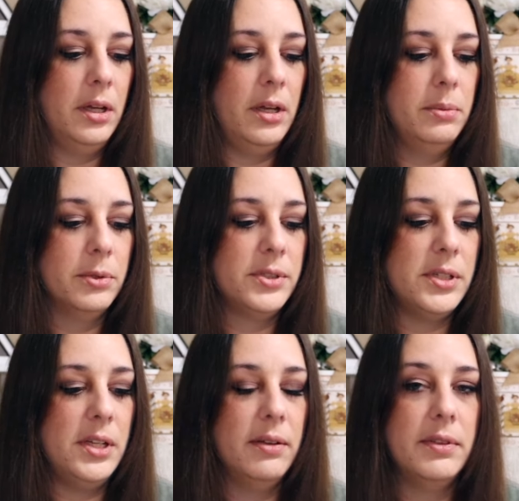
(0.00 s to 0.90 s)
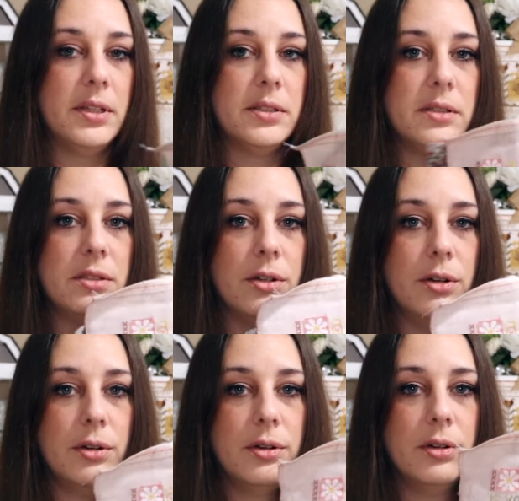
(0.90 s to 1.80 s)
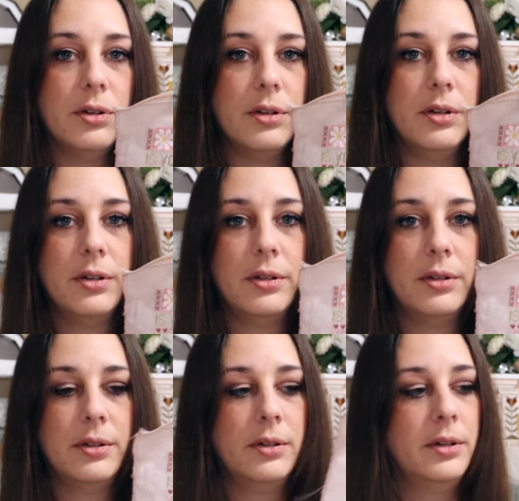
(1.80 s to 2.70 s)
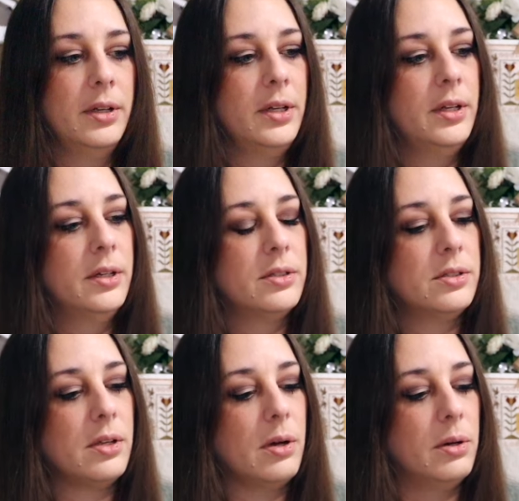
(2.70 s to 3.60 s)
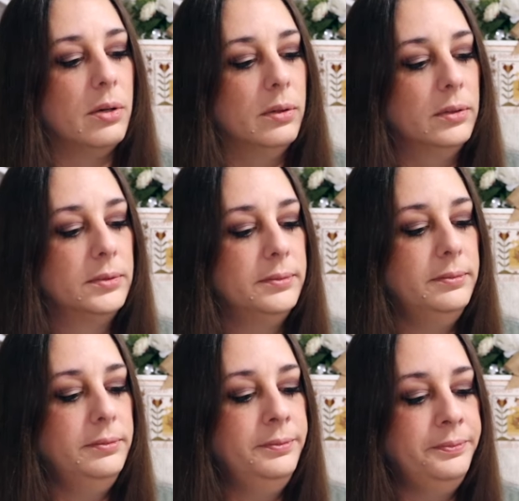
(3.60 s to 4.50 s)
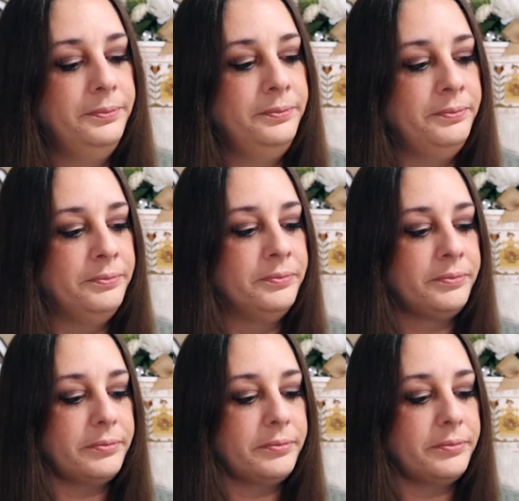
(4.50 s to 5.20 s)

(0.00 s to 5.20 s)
able to give this to her. So I'm